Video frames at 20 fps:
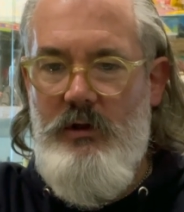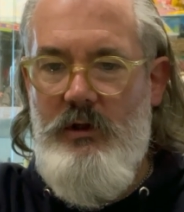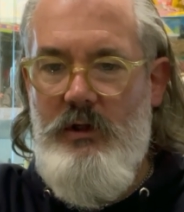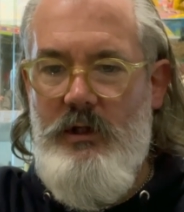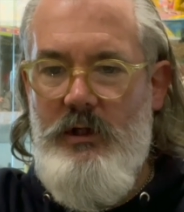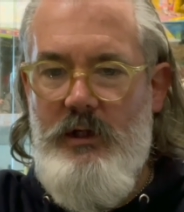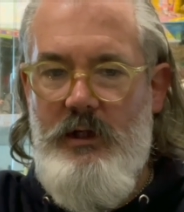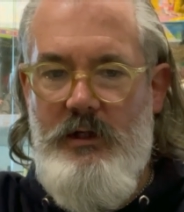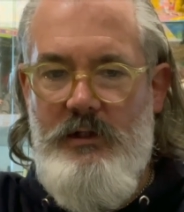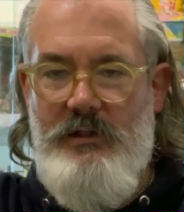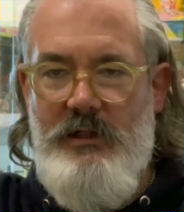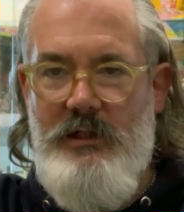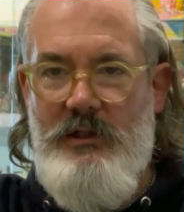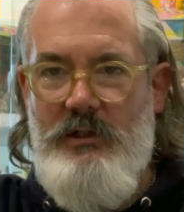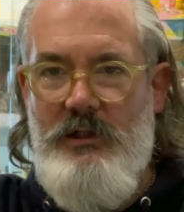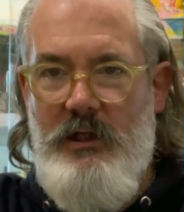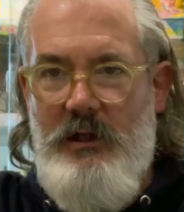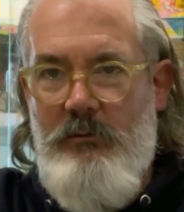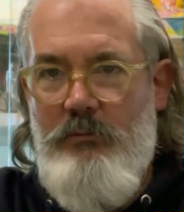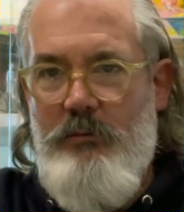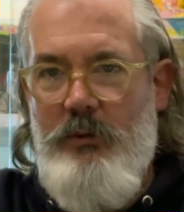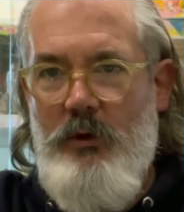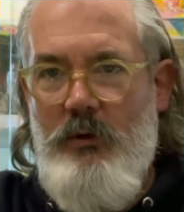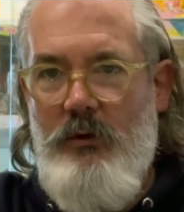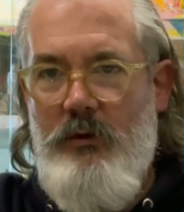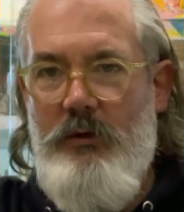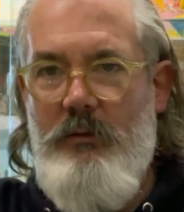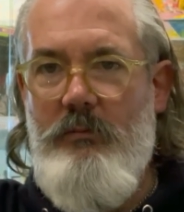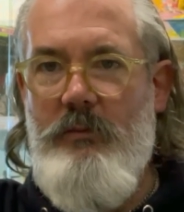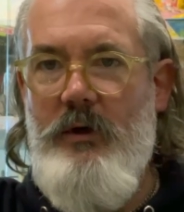and it's actually
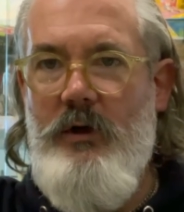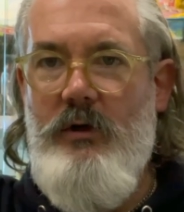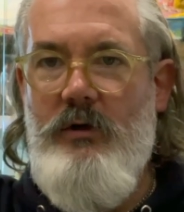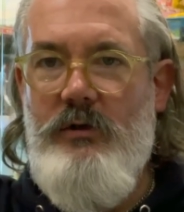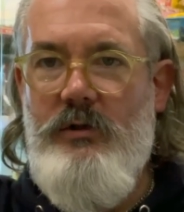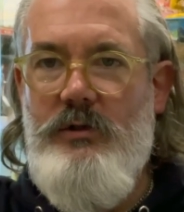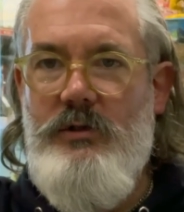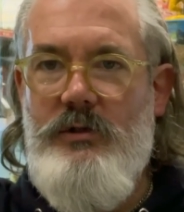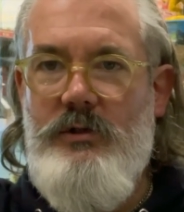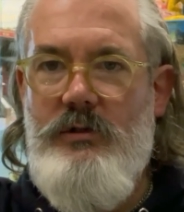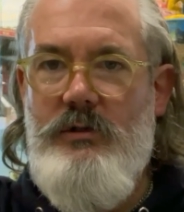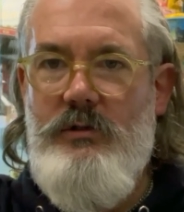pulled the box